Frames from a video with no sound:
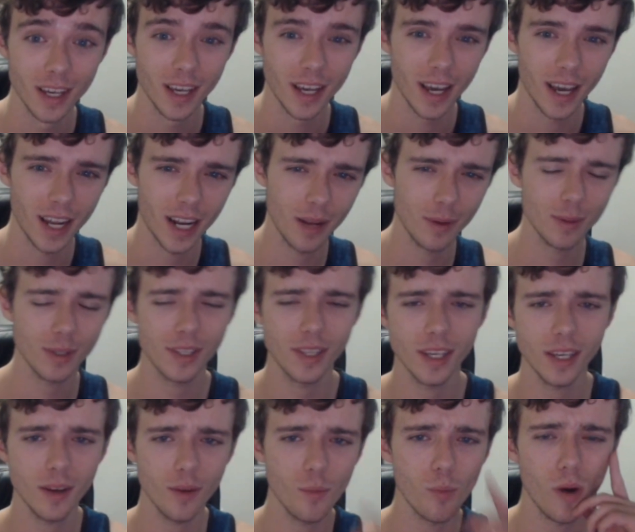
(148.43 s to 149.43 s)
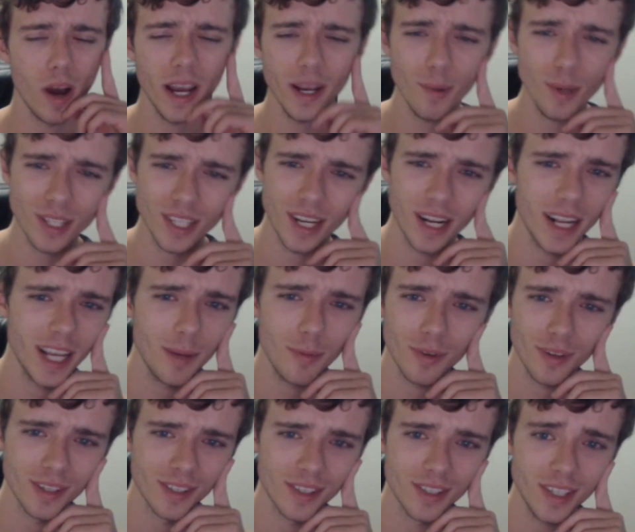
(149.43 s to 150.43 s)
And I was thinking, why wasn't I able
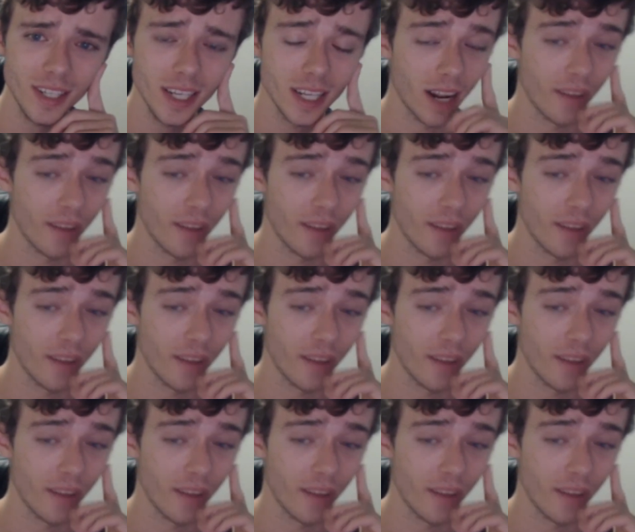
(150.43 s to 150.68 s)
to see it?